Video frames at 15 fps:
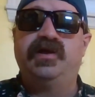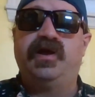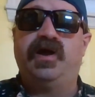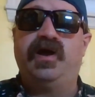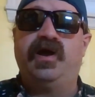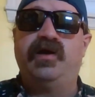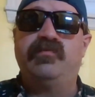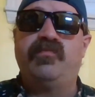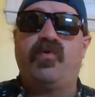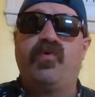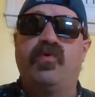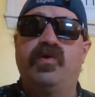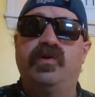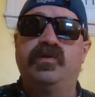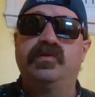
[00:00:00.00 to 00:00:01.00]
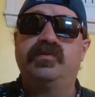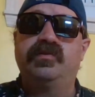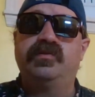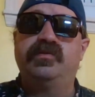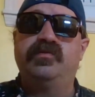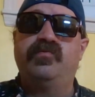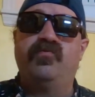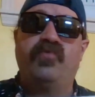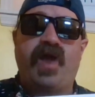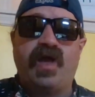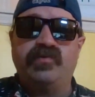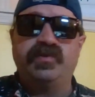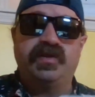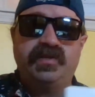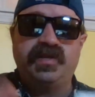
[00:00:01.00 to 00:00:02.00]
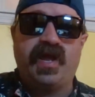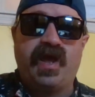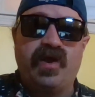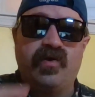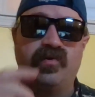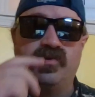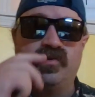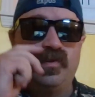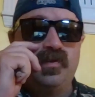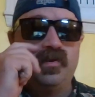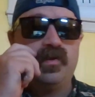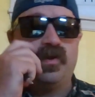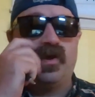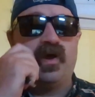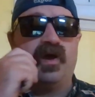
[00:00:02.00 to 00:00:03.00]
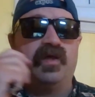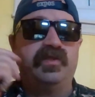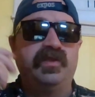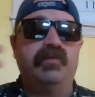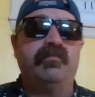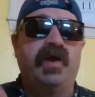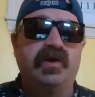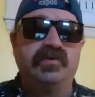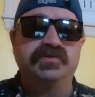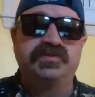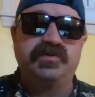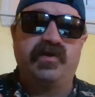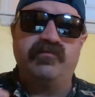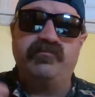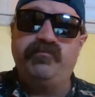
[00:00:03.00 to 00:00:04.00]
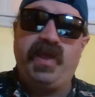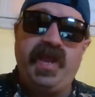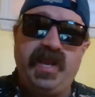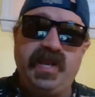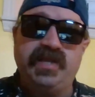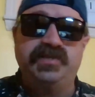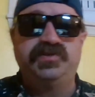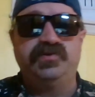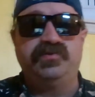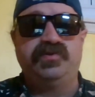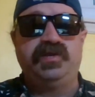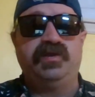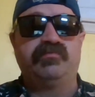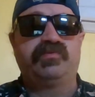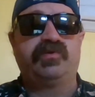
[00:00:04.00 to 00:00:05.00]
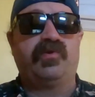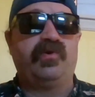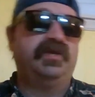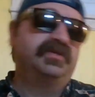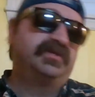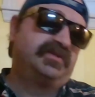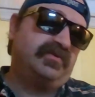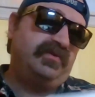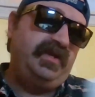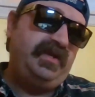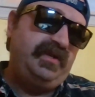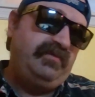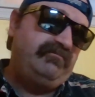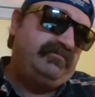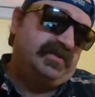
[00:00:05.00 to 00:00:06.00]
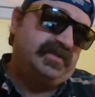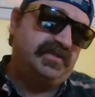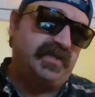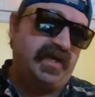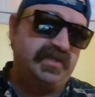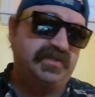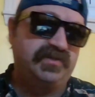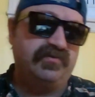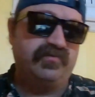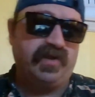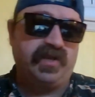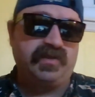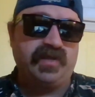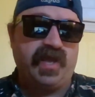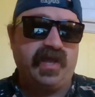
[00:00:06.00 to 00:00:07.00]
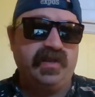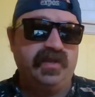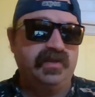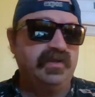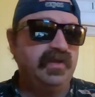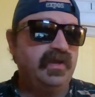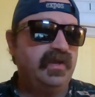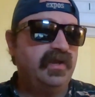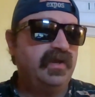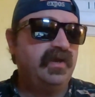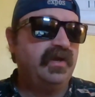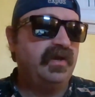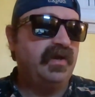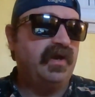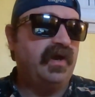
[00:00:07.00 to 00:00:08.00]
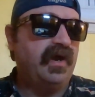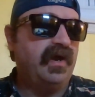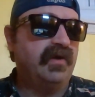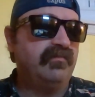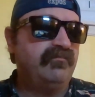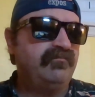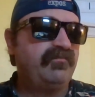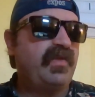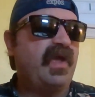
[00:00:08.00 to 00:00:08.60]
or rounding down the amounts of pay to the employees. So he decides to rake that in. I